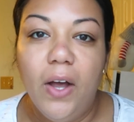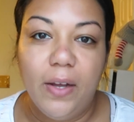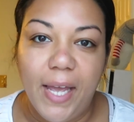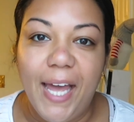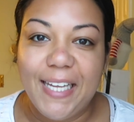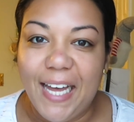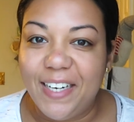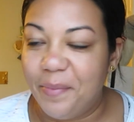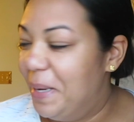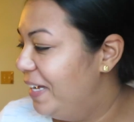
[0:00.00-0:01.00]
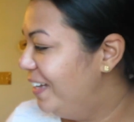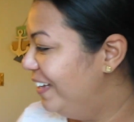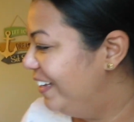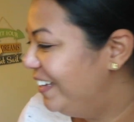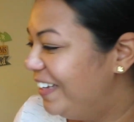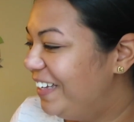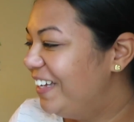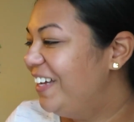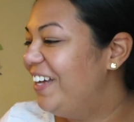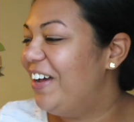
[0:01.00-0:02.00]
Okay, I got him.
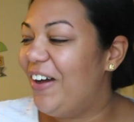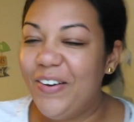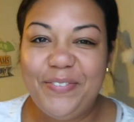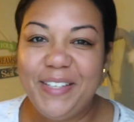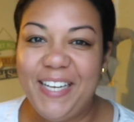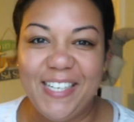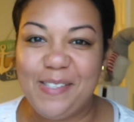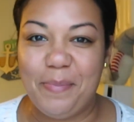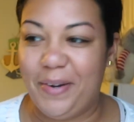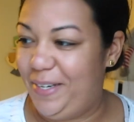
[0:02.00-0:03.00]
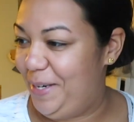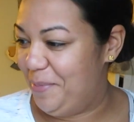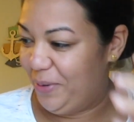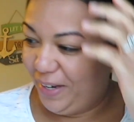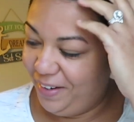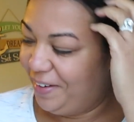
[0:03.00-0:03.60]
Hopefully he doesn't bark anymore.